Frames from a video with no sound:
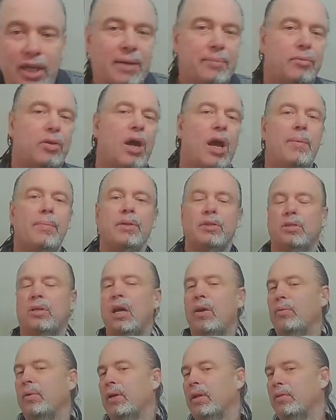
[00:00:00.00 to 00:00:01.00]
time, it's not
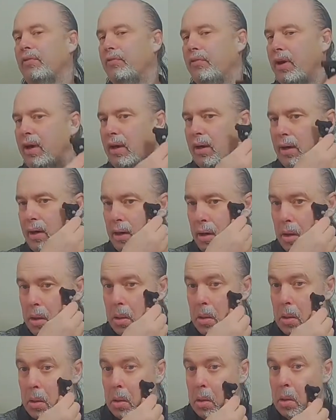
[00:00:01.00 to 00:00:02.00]
really fair
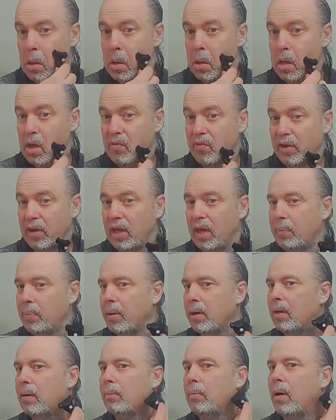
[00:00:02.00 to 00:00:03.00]
if you keep it in
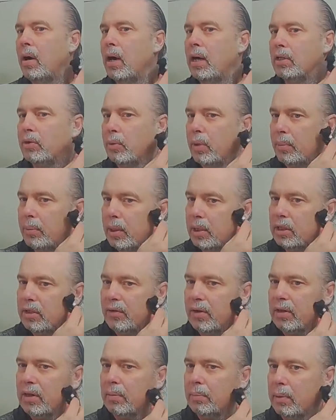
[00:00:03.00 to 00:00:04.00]
a box with a bunch of
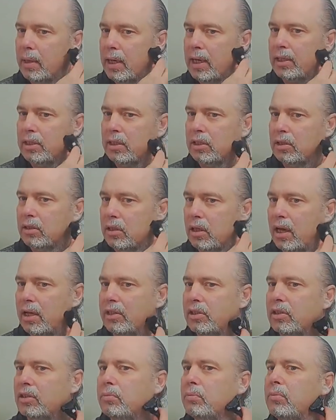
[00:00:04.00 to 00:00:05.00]
other blades as
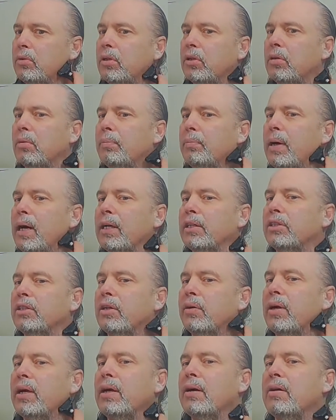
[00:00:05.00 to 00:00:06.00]
it's, you know, bashing
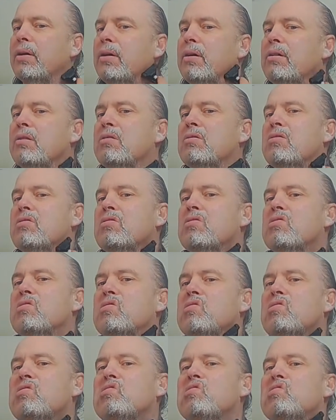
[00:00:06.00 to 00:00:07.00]
around.
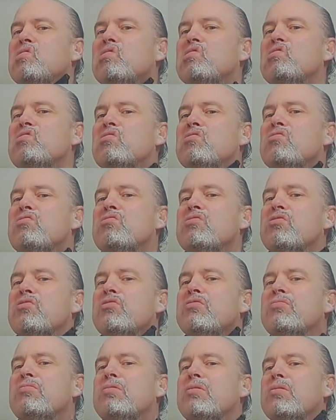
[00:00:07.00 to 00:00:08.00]
And,
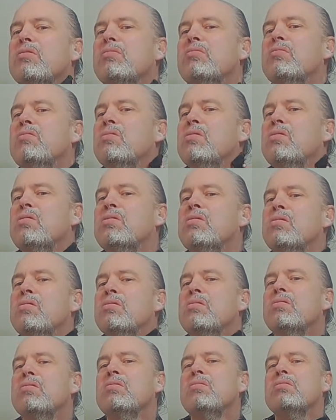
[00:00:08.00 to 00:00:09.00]
you know,
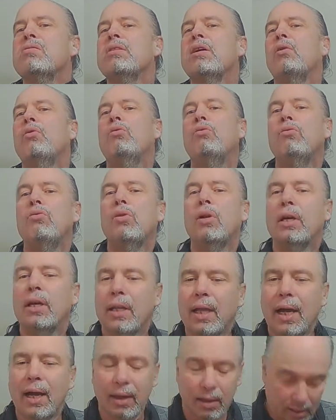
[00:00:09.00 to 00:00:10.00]
oh, look at
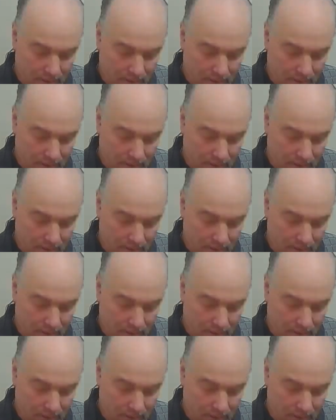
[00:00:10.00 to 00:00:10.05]
that.